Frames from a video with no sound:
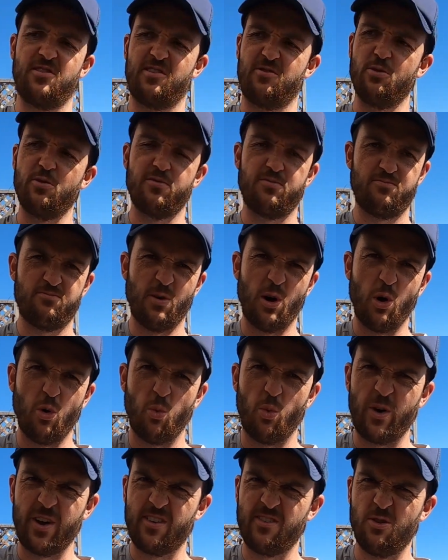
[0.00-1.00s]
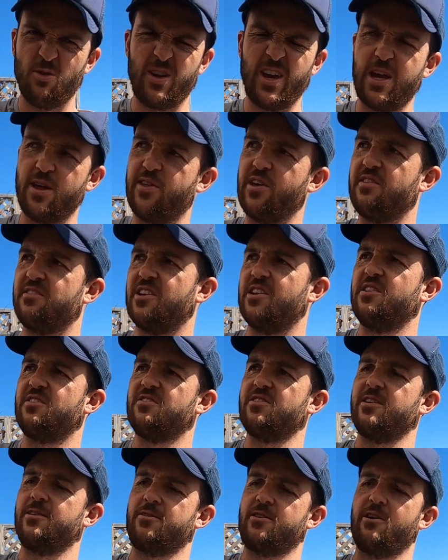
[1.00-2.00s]
the sort of whole Y2K thing's in,
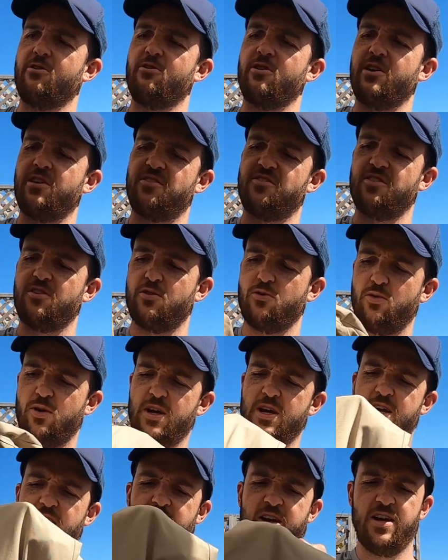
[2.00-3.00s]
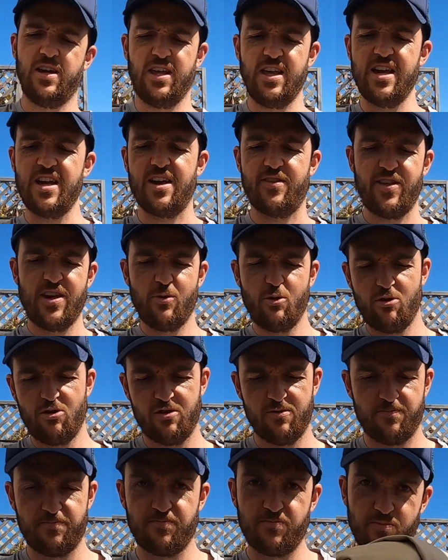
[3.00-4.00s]
isn't it, currently? So yeah, they
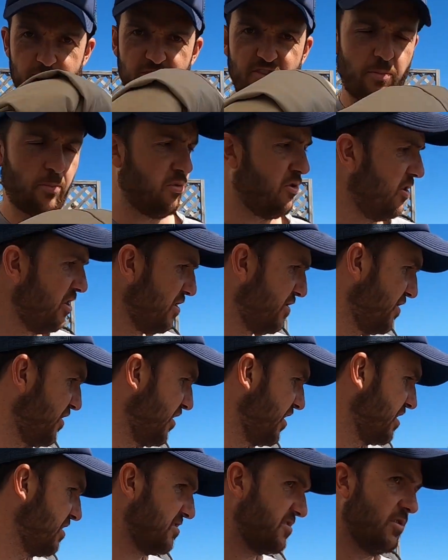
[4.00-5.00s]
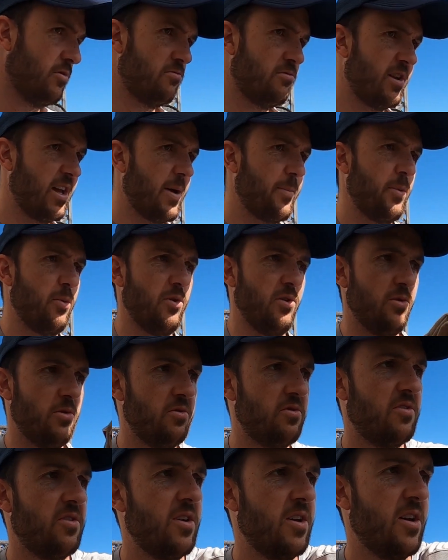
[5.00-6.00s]
were a surprise find, so really happy with
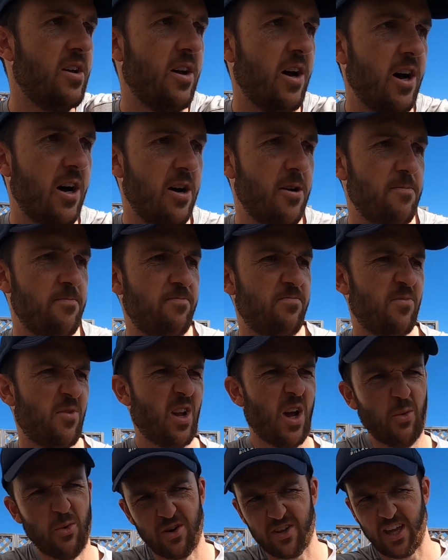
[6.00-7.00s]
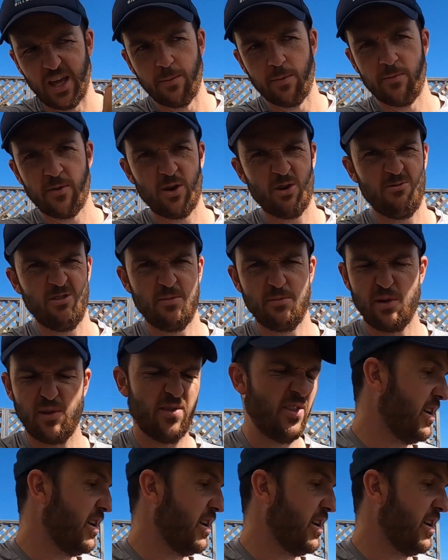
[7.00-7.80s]
those. I wouldn't keep them, they're not really my